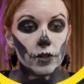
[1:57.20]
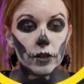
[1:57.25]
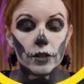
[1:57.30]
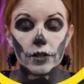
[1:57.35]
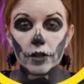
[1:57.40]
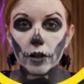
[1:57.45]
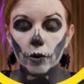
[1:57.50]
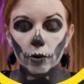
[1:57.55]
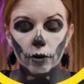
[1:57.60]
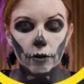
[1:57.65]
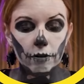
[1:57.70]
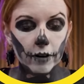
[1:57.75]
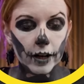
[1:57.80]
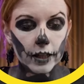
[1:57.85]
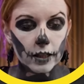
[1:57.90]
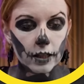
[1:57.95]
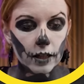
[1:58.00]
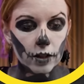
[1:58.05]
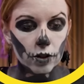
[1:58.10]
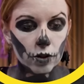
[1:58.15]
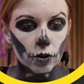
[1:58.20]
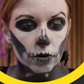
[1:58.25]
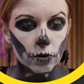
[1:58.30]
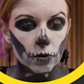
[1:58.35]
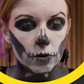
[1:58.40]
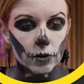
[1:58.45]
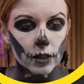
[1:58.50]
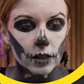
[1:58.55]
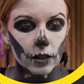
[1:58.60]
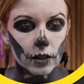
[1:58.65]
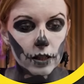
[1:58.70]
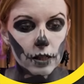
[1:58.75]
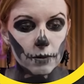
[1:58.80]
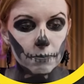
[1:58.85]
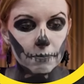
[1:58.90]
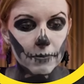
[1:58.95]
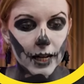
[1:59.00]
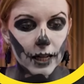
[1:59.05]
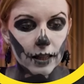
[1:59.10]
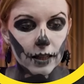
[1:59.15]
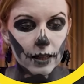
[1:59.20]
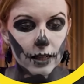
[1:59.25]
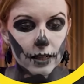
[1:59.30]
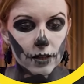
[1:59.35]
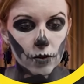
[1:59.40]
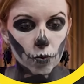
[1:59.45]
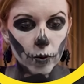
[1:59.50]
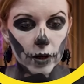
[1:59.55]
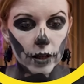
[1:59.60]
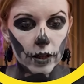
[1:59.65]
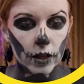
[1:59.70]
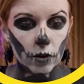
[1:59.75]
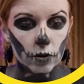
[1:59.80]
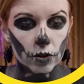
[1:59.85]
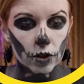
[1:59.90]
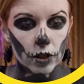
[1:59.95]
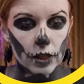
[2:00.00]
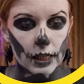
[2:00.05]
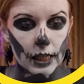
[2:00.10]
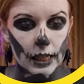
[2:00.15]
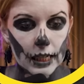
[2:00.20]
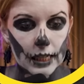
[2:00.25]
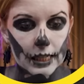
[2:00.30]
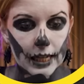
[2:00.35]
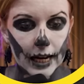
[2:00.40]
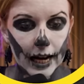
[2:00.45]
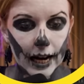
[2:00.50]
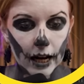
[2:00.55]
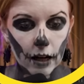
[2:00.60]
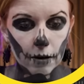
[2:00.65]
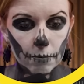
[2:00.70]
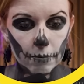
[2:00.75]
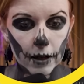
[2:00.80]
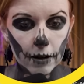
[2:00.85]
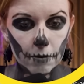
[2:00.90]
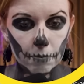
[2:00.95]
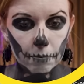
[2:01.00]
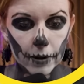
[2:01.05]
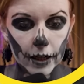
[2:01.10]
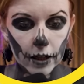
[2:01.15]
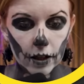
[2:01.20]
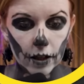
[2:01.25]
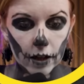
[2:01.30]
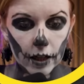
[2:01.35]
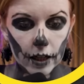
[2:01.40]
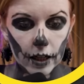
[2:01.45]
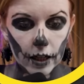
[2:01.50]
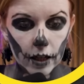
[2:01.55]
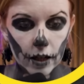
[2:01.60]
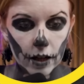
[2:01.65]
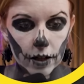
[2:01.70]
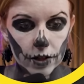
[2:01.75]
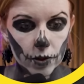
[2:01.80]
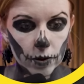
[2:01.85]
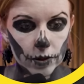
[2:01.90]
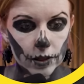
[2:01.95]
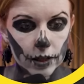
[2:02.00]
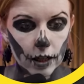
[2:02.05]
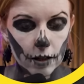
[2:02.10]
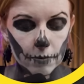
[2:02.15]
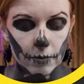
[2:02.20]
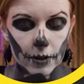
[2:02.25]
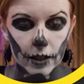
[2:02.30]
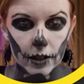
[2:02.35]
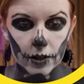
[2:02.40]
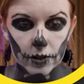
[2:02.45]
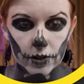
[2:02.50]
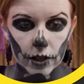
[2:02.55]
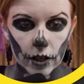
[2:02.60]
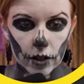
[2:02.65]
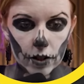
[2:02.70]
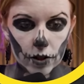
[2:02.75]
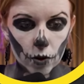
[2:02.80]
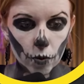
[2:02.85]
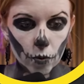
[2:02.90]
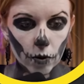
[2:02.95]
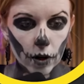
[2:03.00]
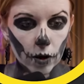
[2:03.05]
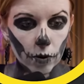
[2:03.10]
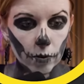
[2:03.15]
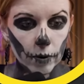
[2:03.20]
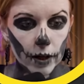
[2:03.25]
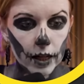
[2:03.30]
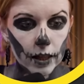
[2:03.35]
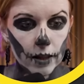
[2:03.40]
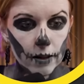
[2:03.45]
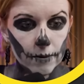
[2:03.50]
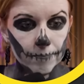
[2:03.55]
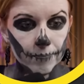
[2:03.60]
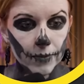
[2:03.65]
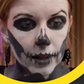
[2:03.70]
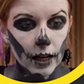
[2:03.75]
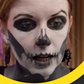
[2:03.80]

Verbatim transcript: So let's go to effect controls. Let's make this window just a tad bit bigger here. So it's gonna be easier to work with.